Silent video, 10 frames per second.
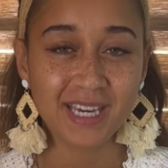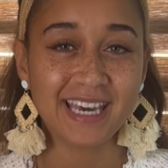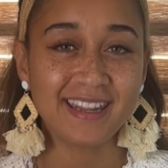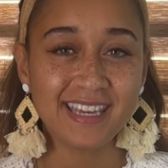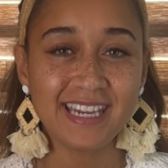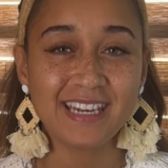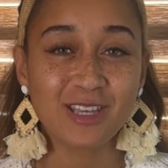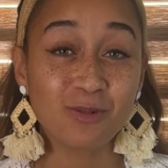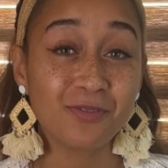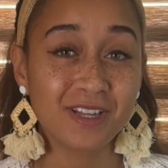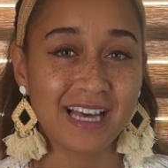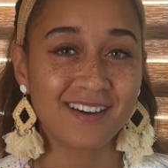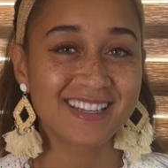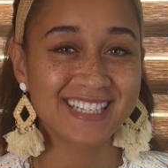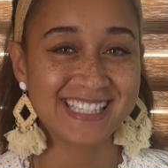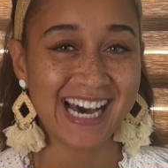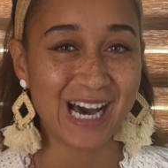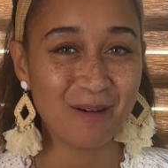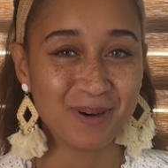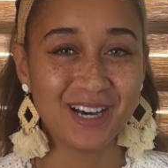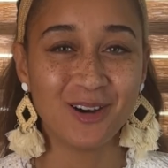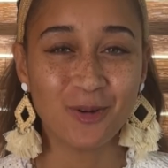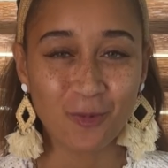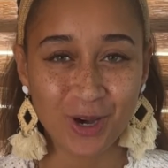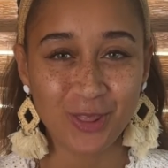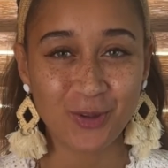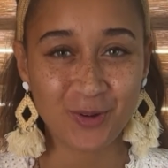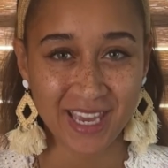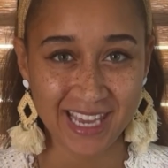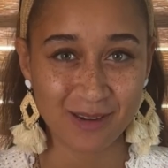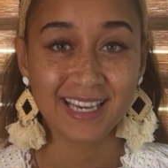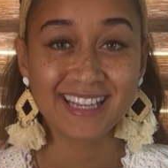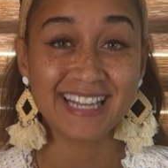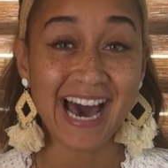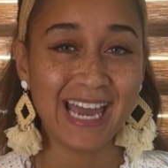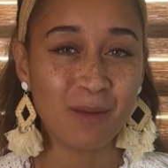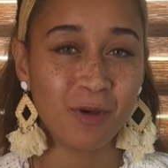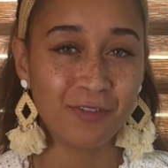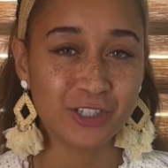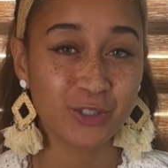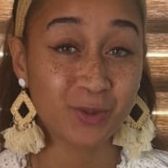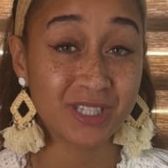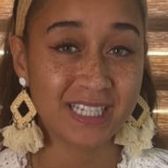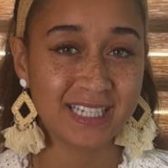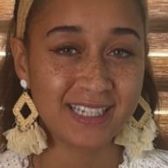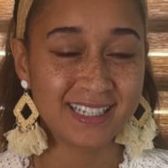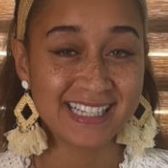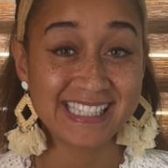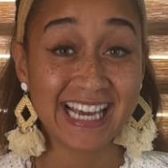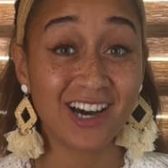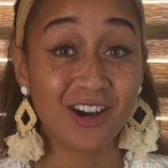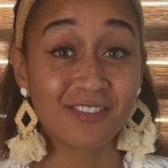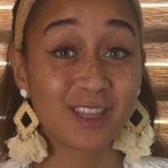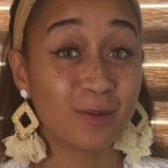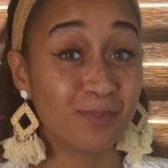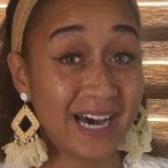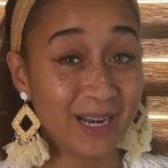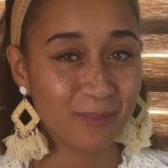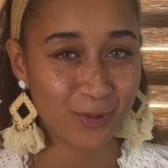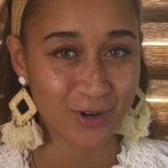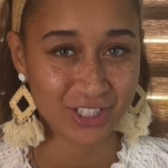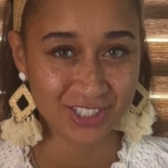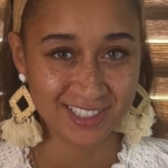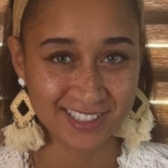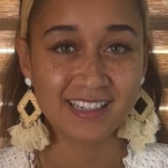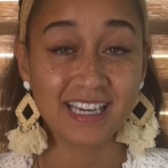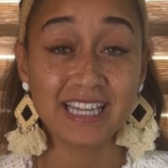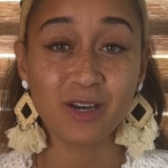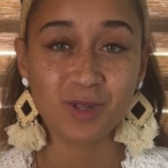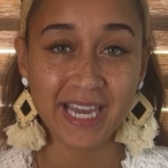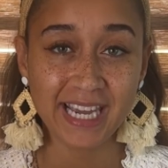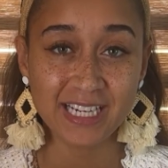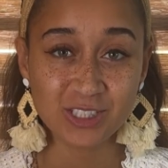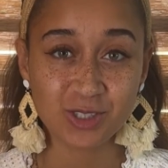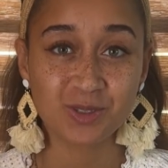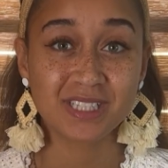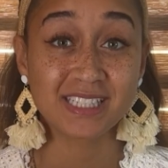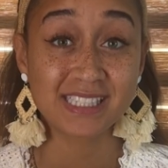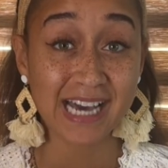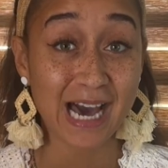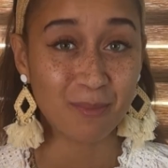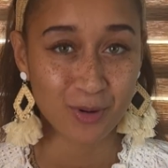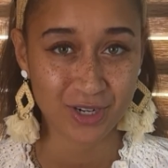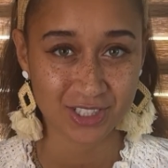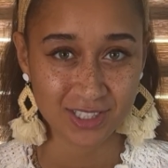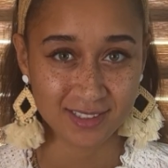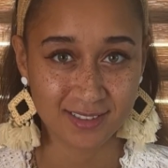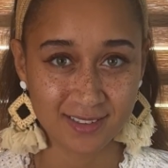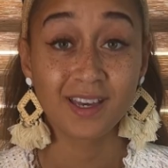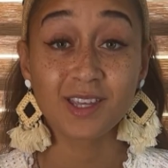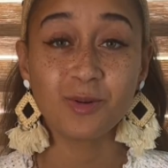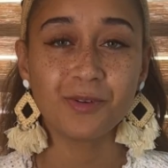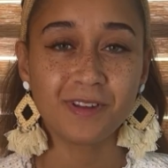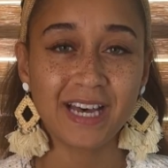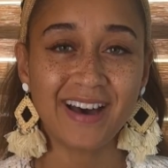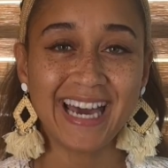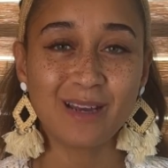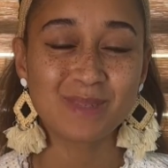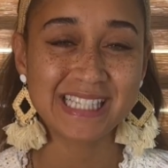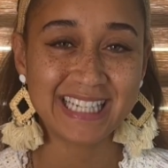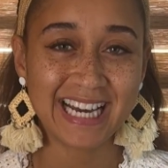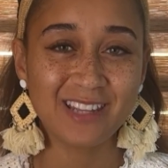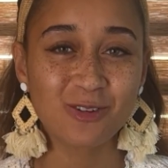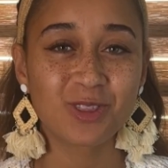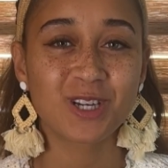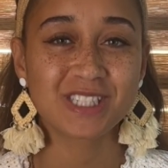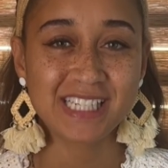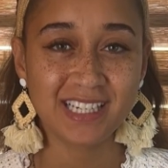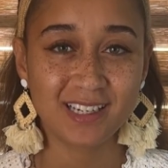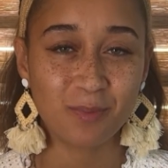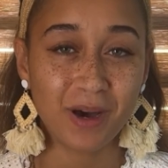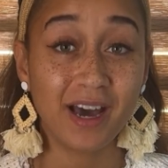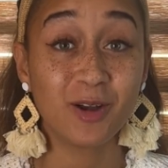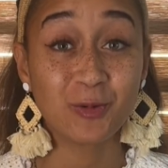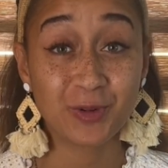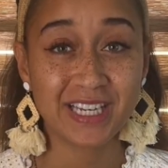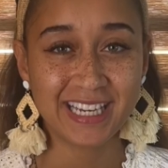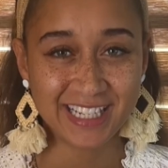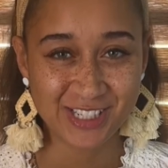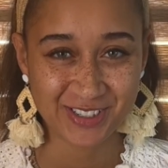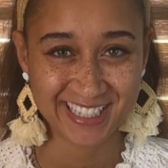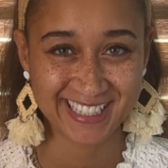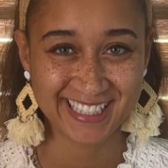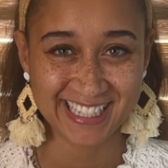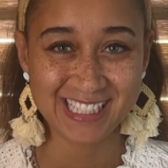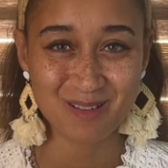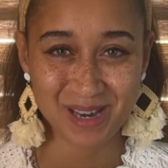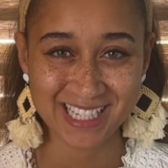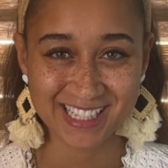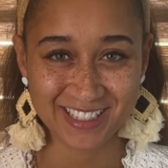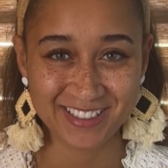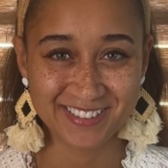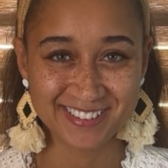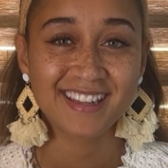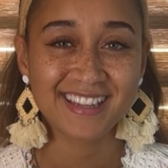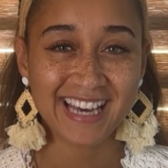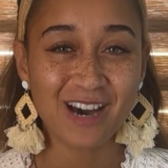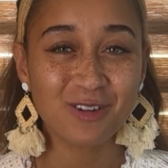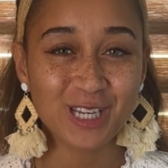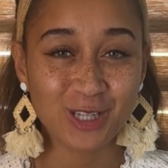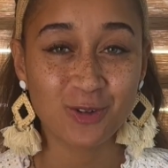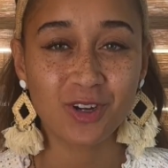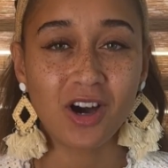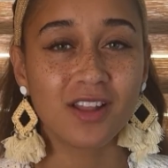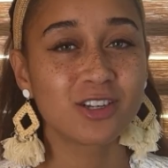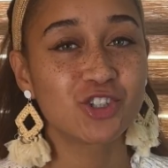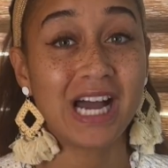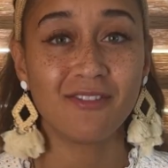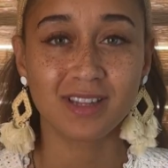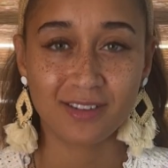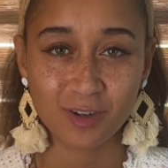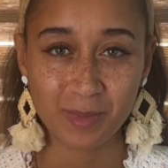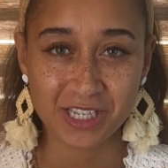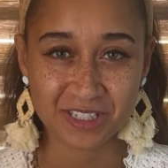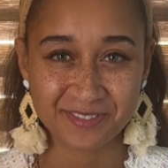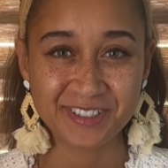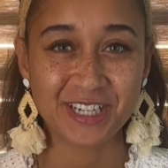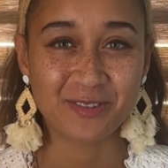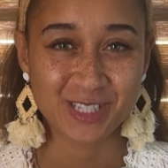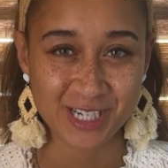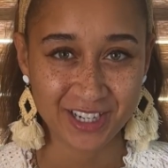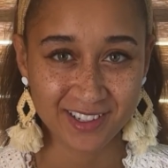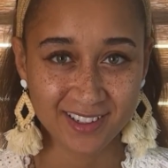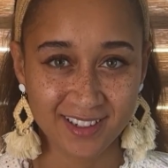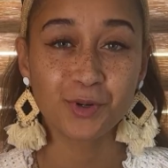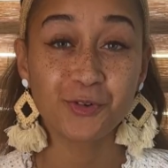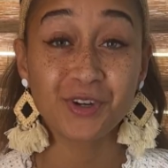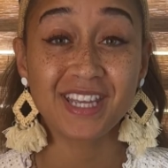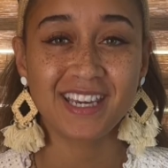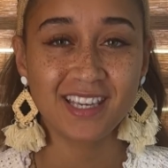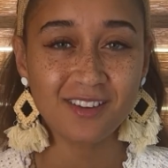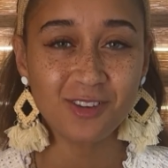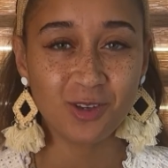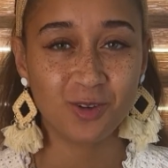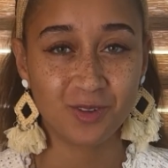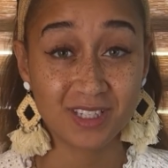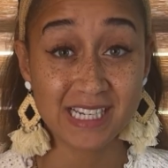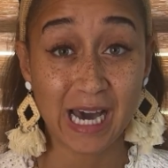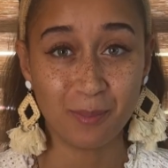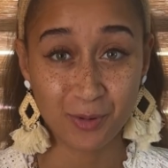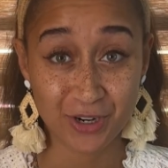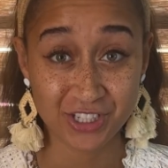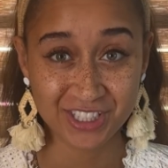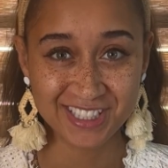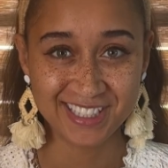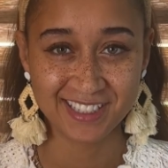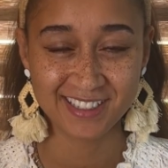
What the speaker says: and then you will fill out the top 1 through 8. The I&M official will then take off the bottom portion, and they will hand you the top portion. You will fill out items 9 through 13 upon re-entering into Mexico. That will include all the travel information for your return. Before they give you the top portion,